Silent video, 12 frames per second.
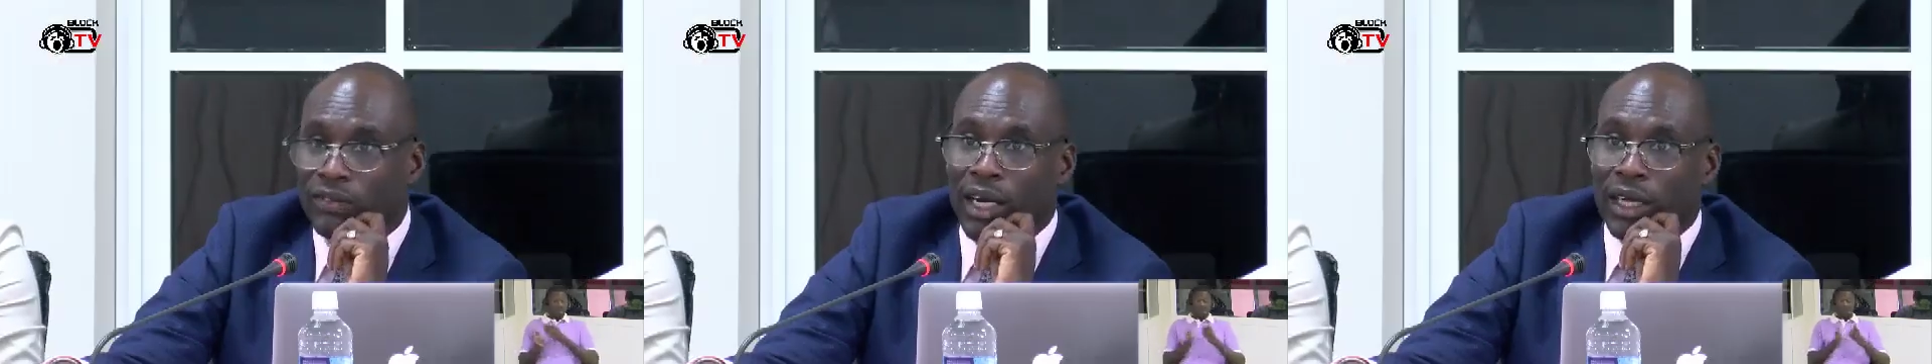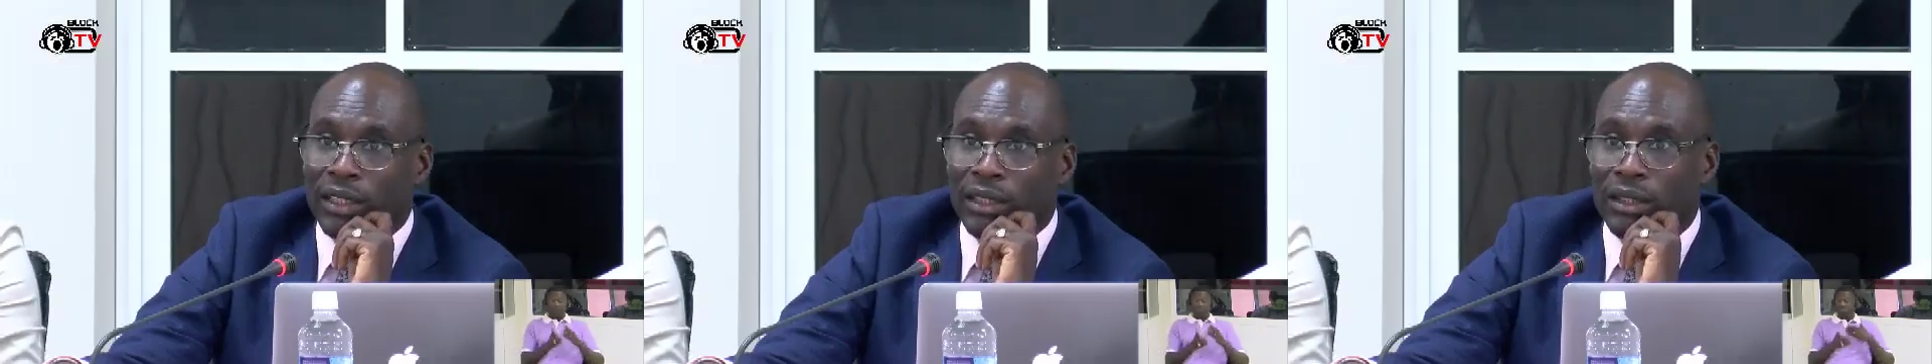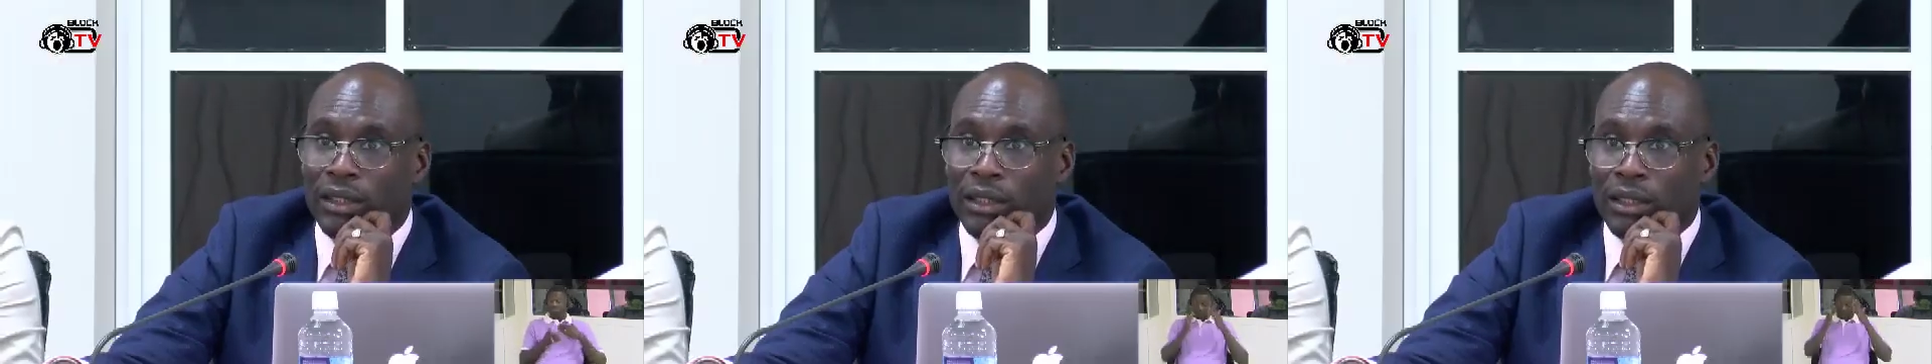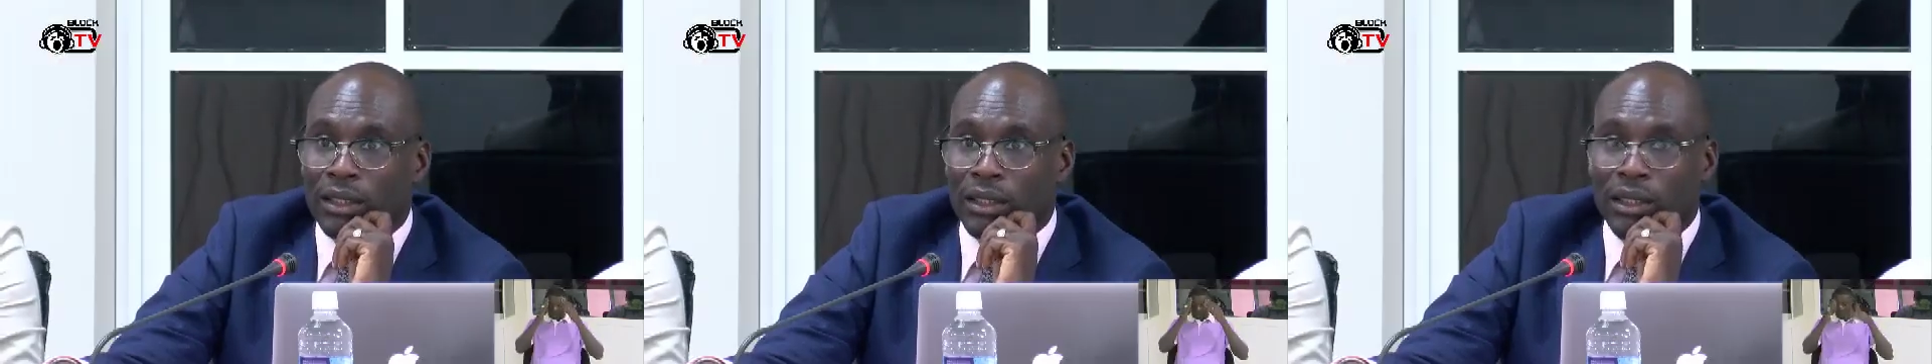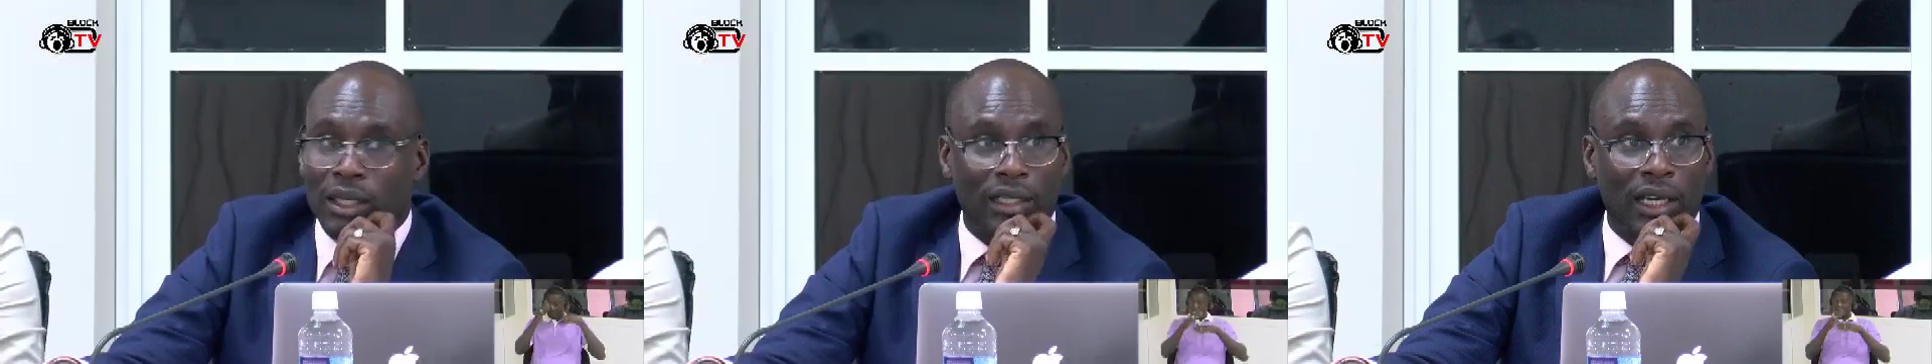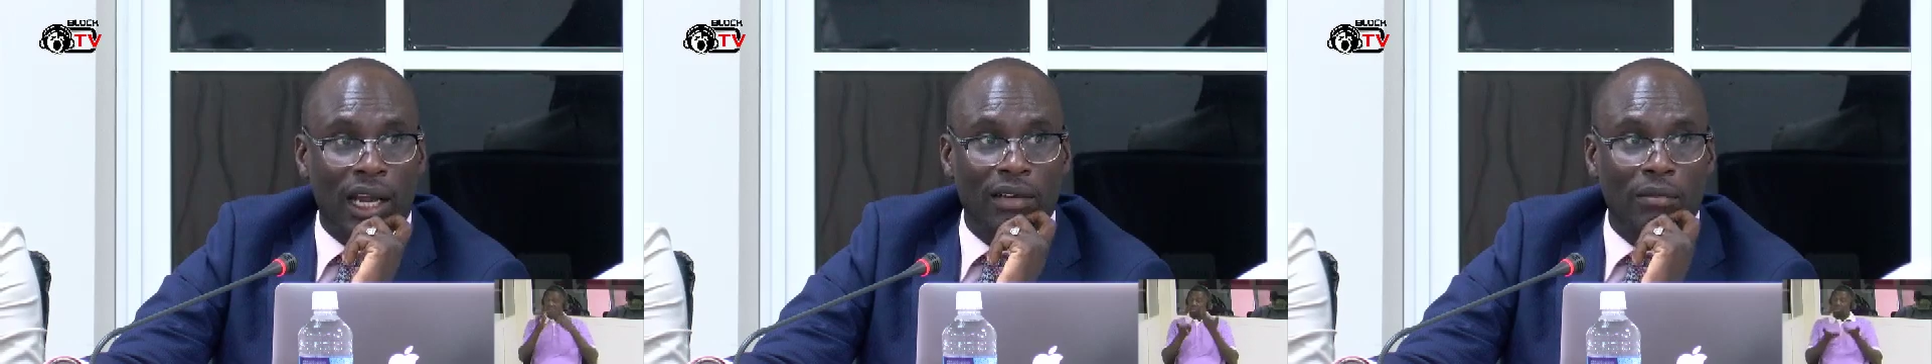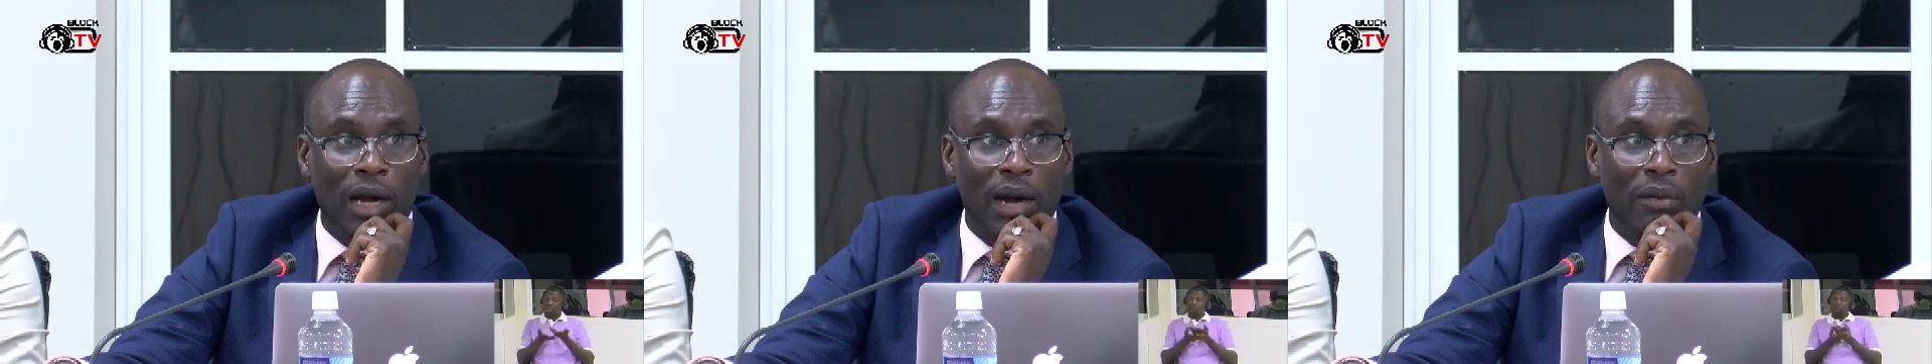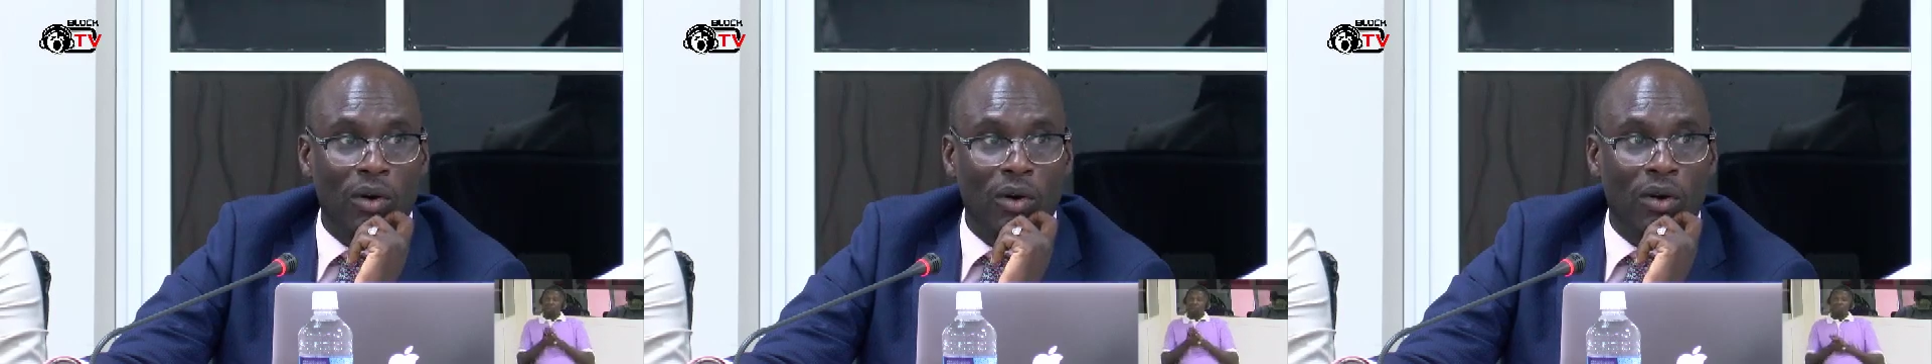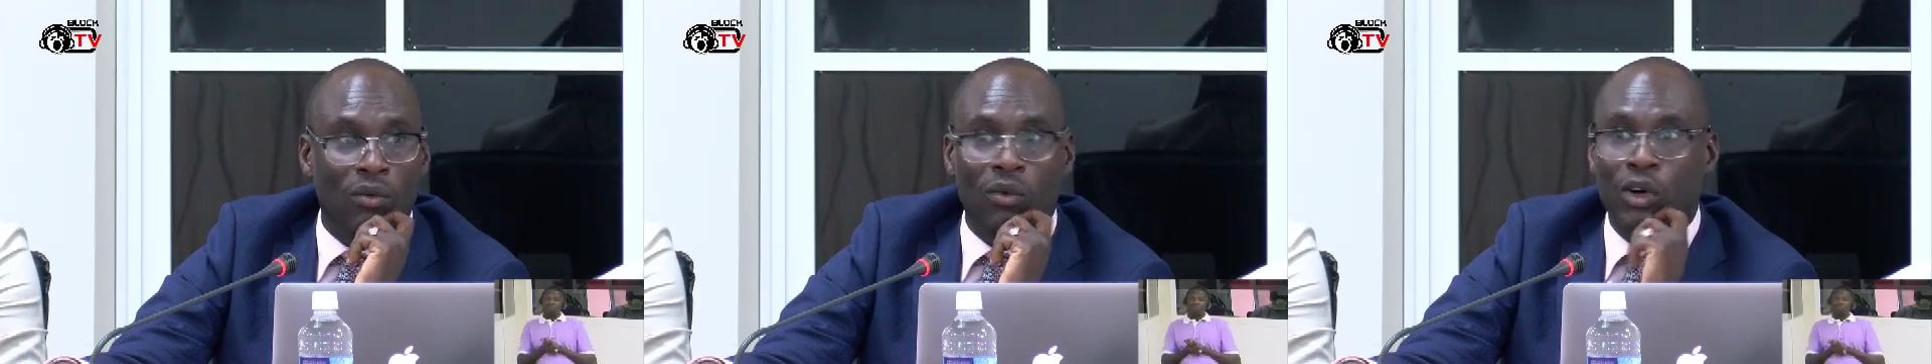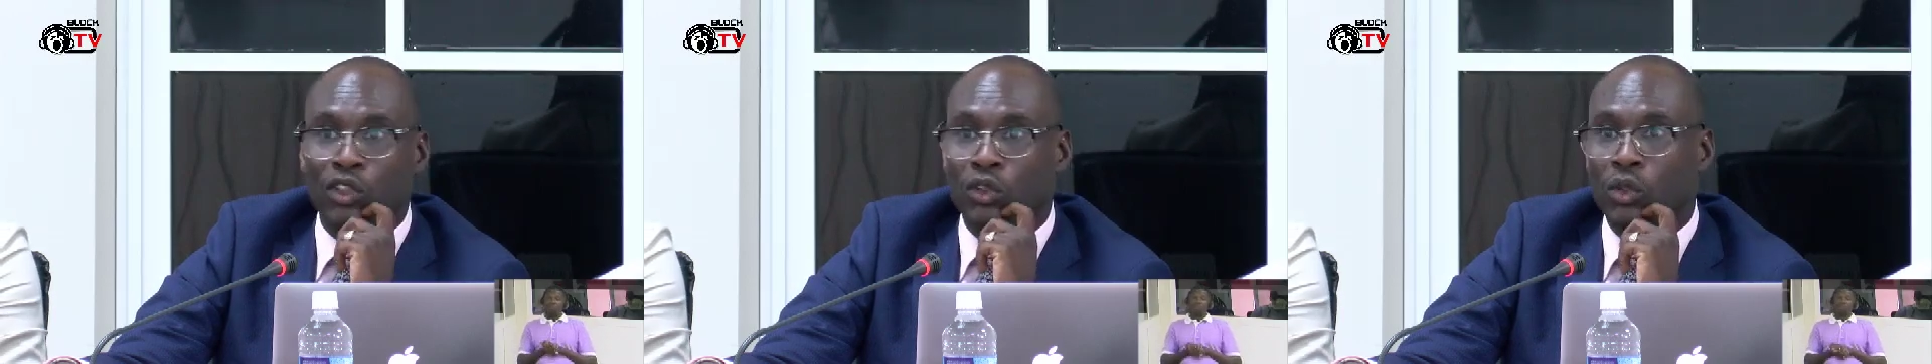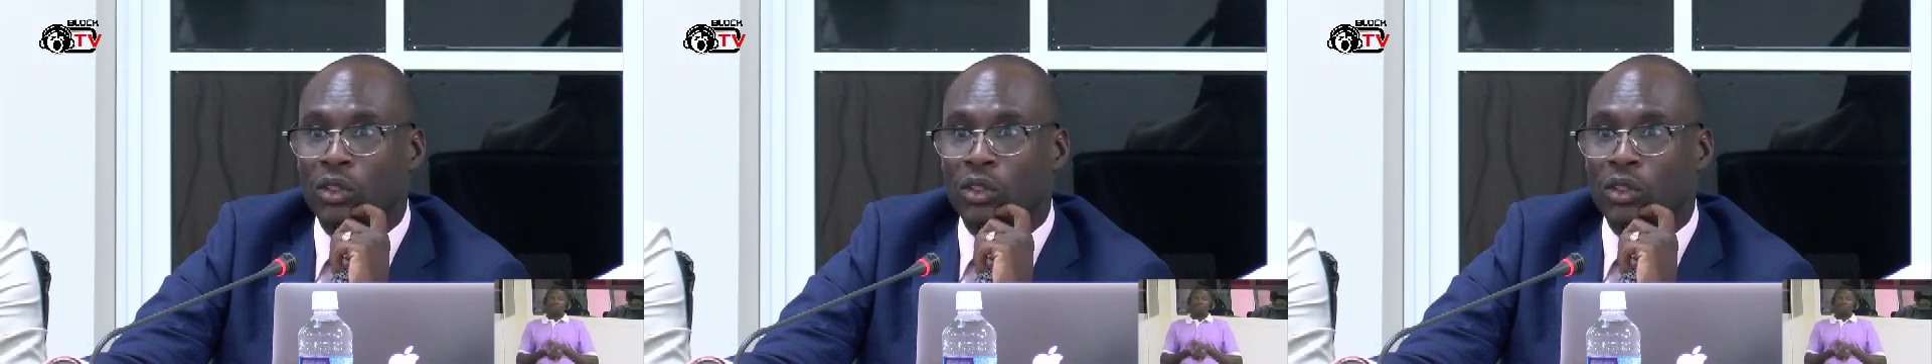the fact that Almamo was